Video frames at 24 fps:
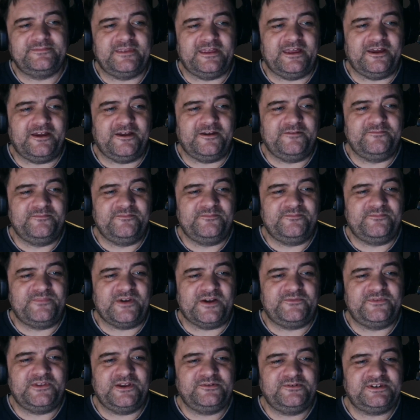
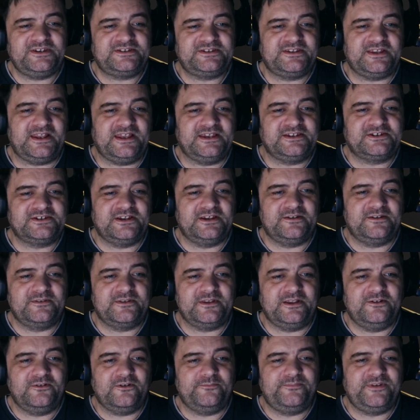But I've noticed that there's a
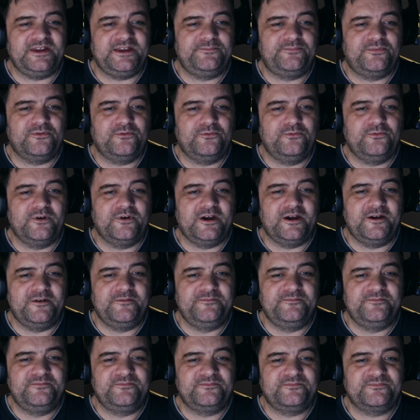lot of people
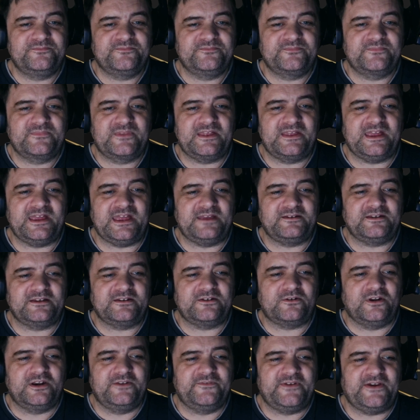kind
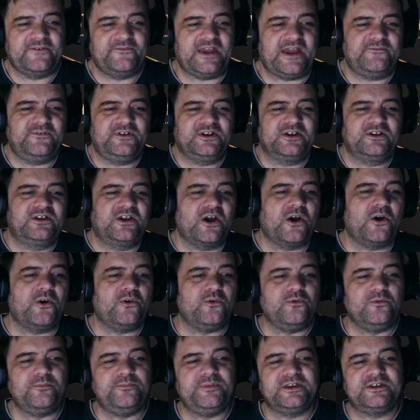of having a
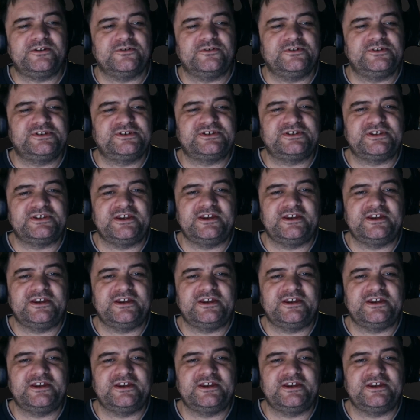go because